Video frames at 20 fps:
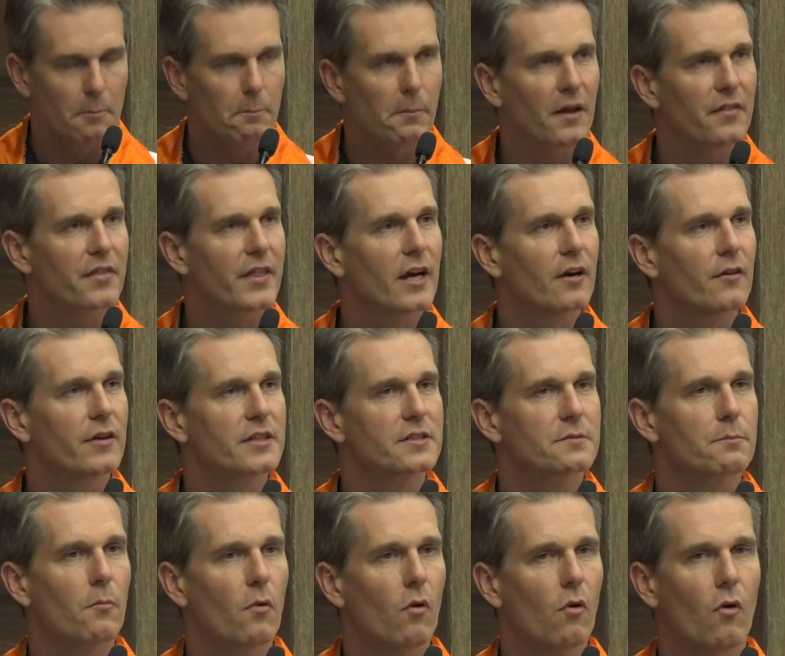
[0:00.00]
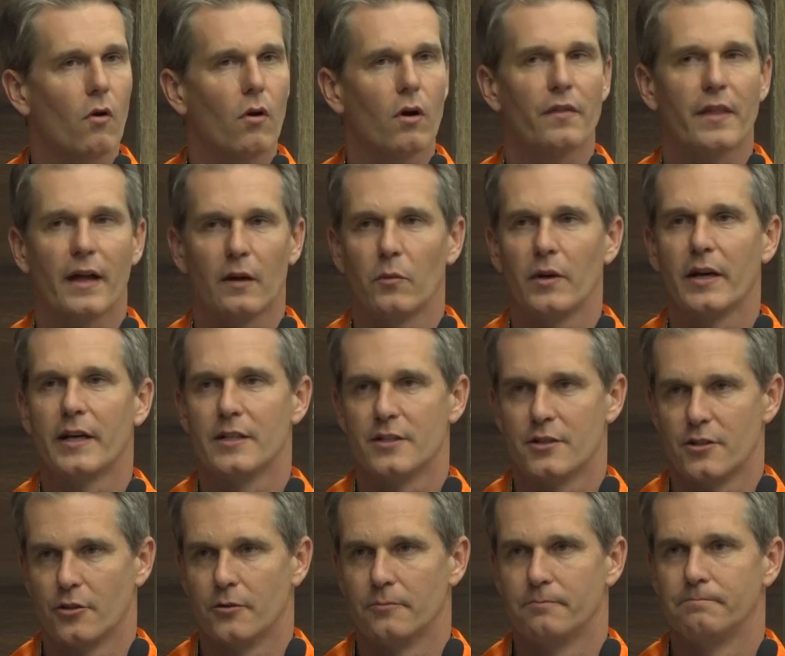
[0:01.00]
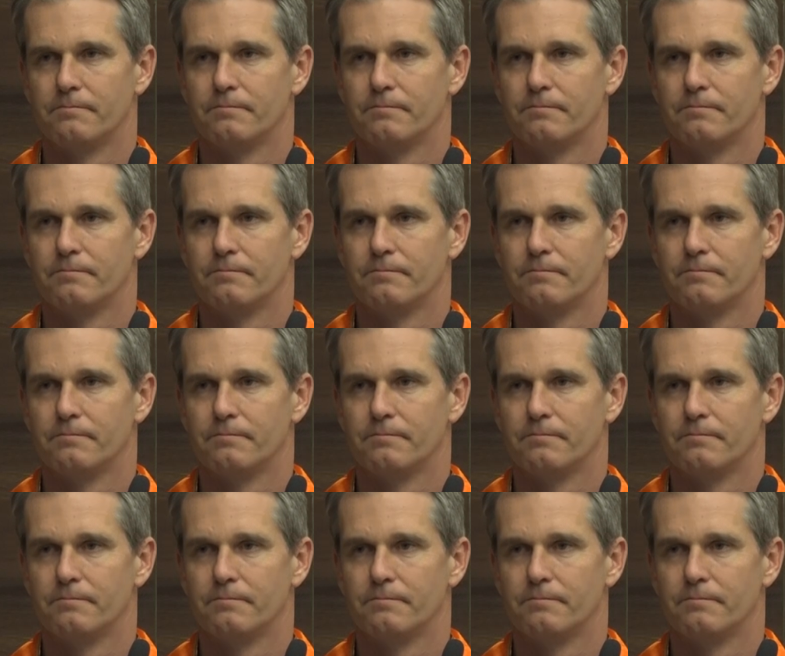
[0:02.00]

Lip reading: But there is more that we can do.